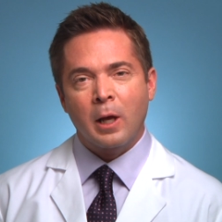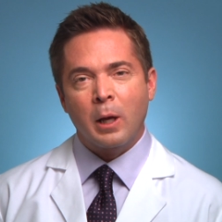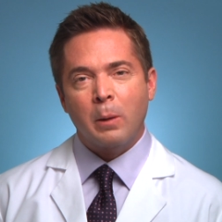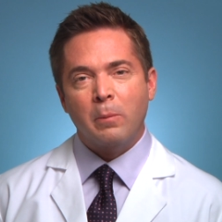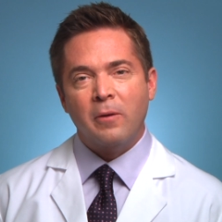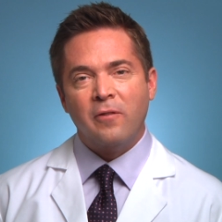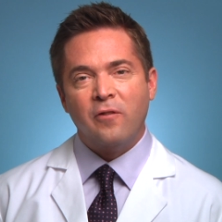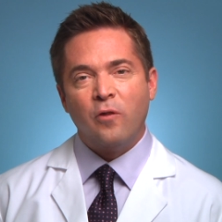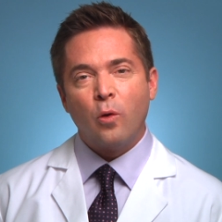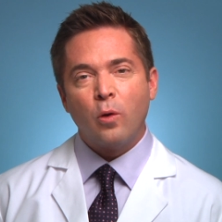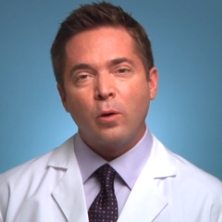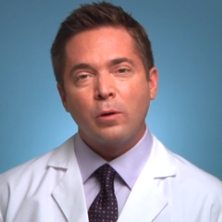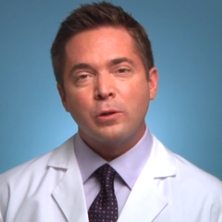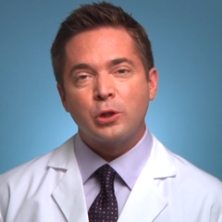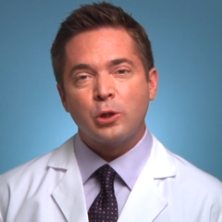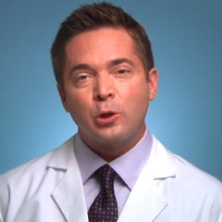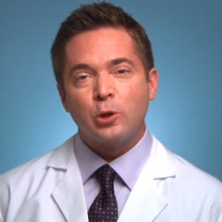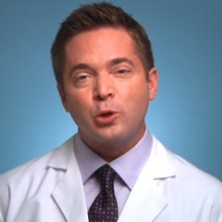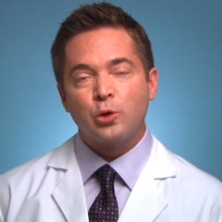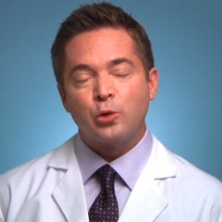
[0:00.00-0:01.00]
Before her
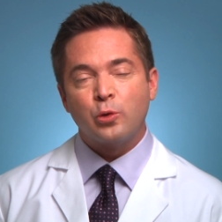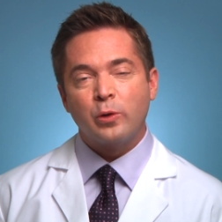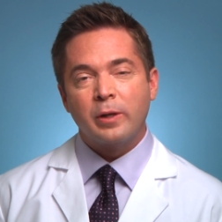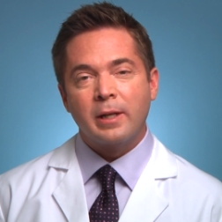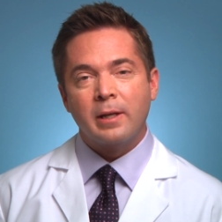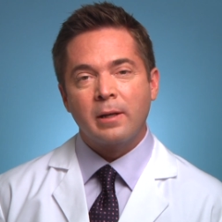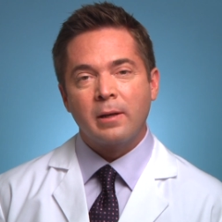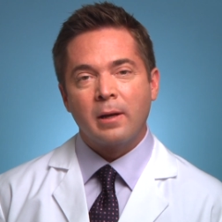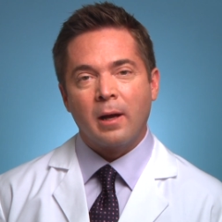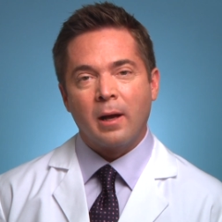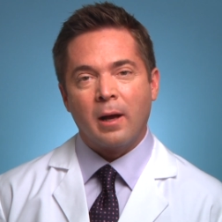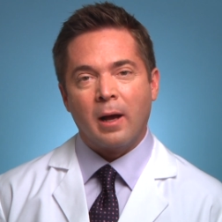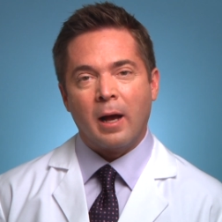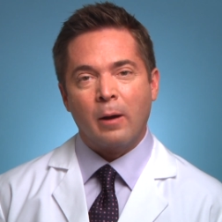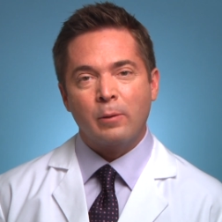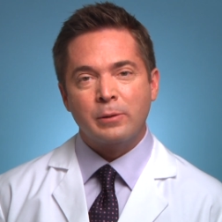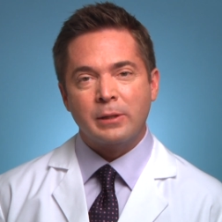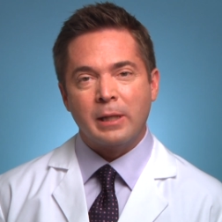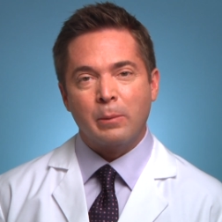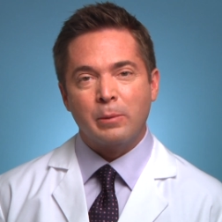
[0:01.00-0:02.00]
surgery,
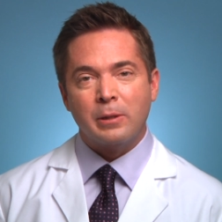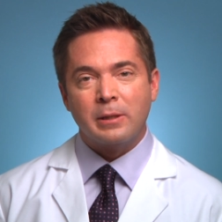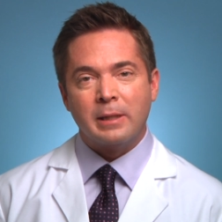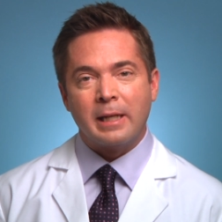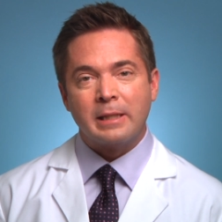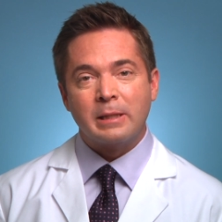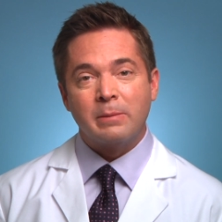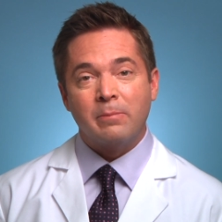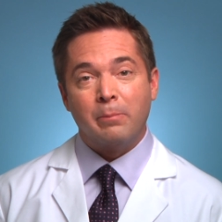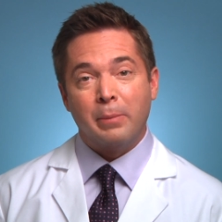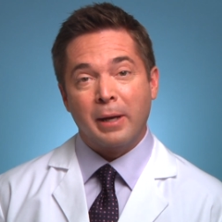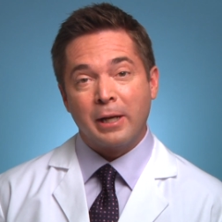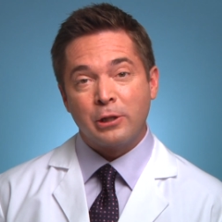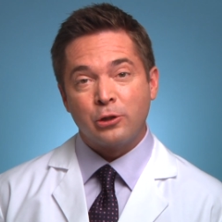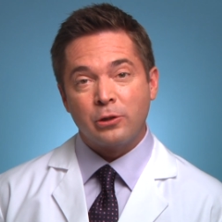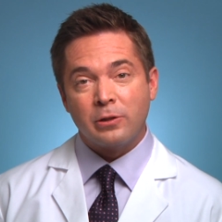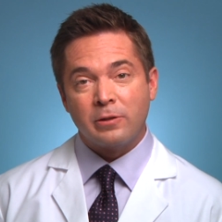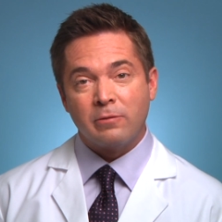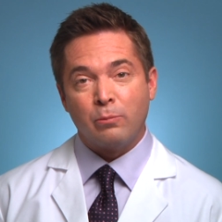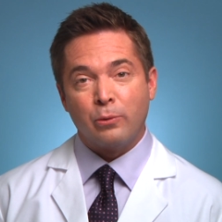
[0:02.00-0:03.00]
I was able to take some
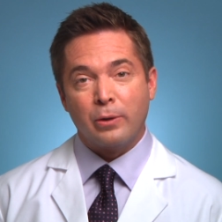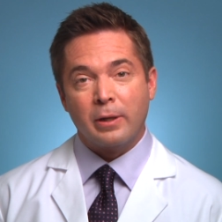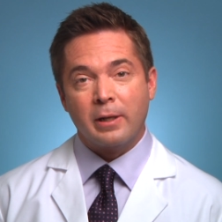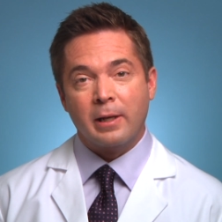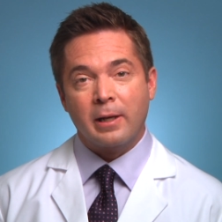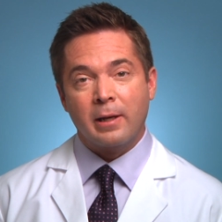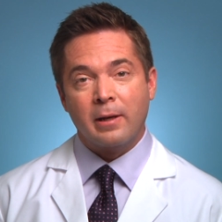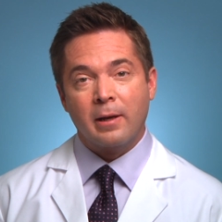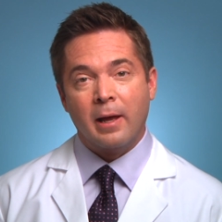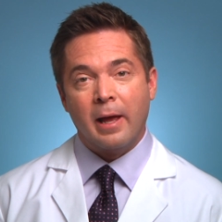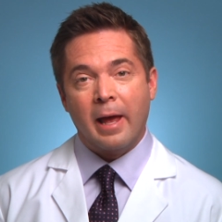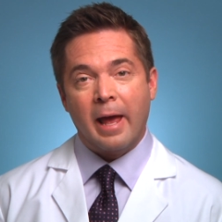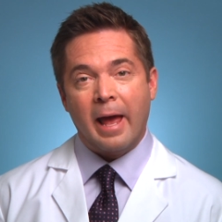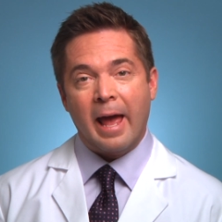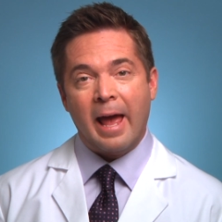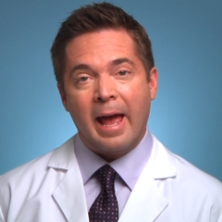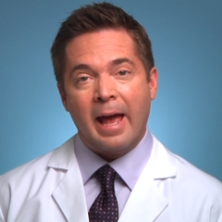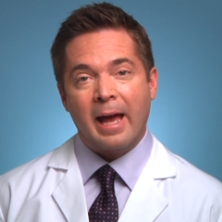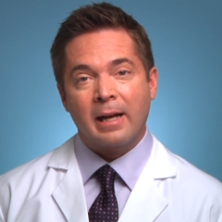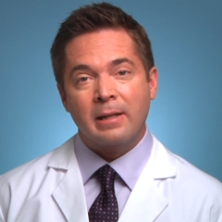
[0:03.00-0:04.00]
pictures of Brittany
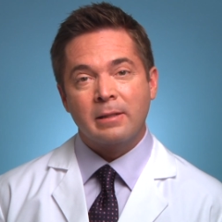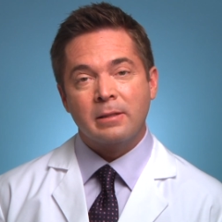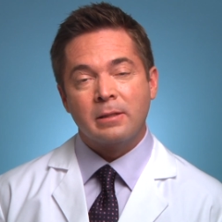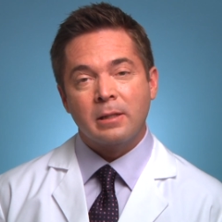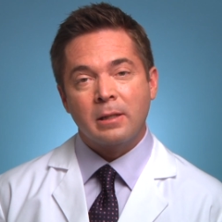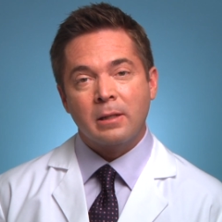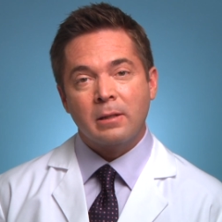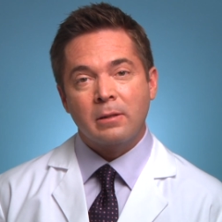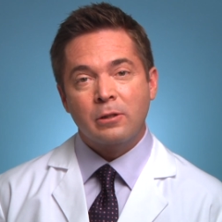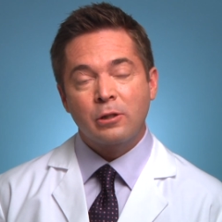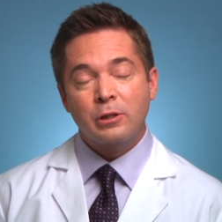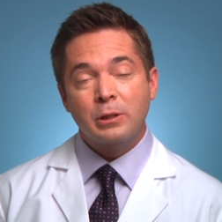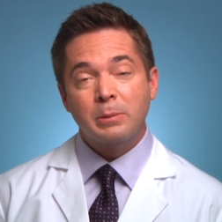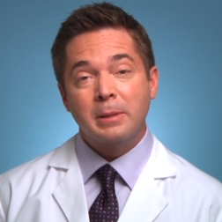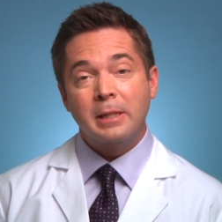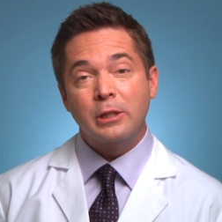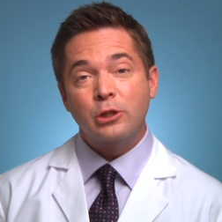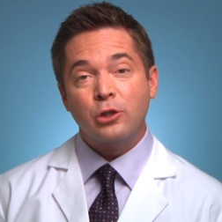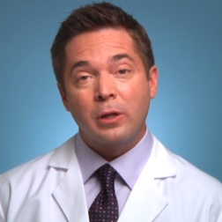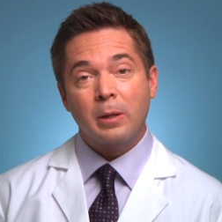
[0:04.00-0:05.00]
and do
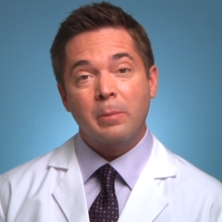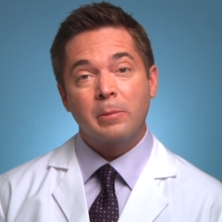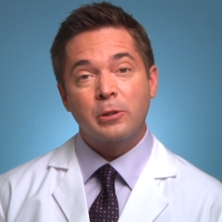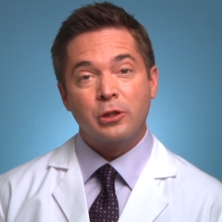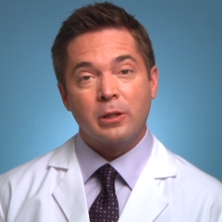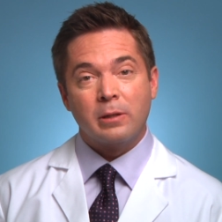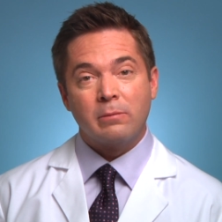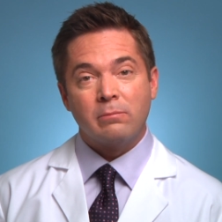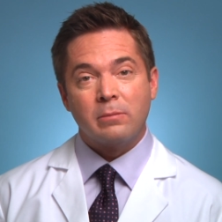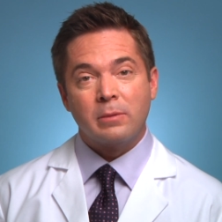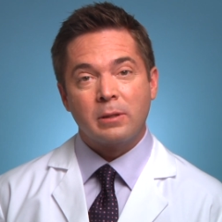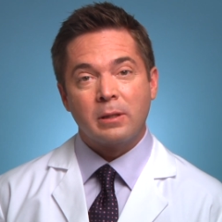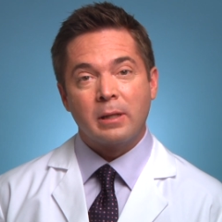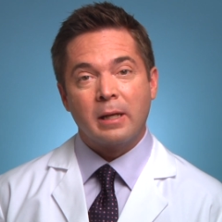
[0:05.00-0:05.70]
some digital imaging to